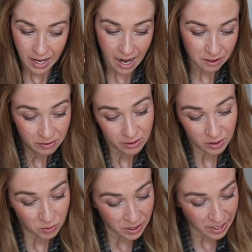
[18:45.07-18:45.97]

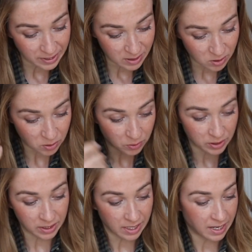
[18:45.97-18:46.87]
After when I sew
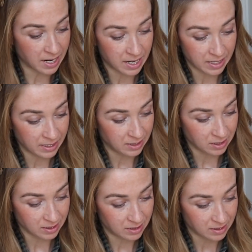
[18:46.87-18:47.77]
it and I
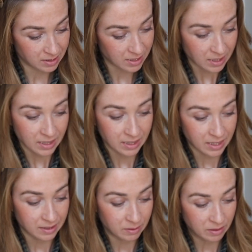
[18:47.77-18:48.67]
just see
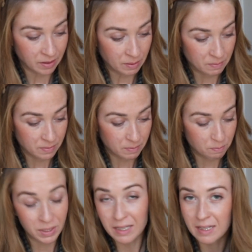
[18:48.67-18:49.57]
that
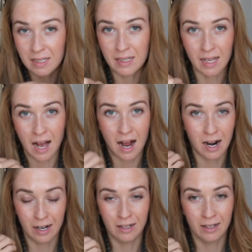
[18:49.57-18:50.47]
pieces
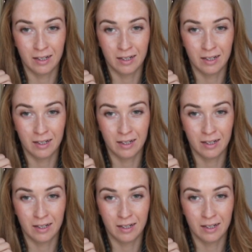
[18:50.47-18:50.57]
are